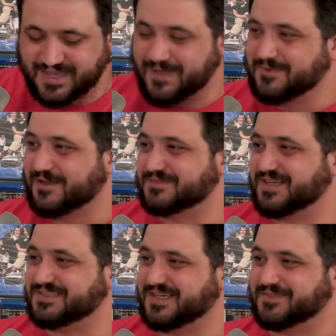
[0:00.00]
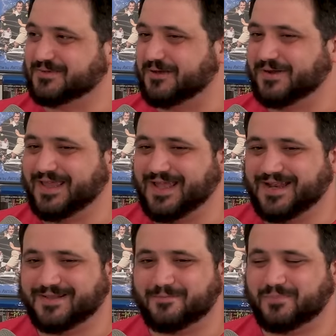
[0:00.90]
Sam comes in. He's like, throw it in.
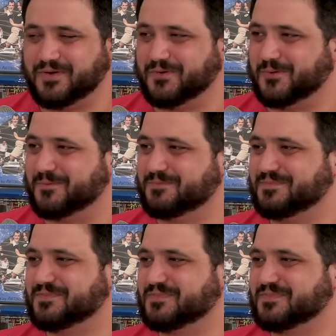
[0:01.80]
And boom.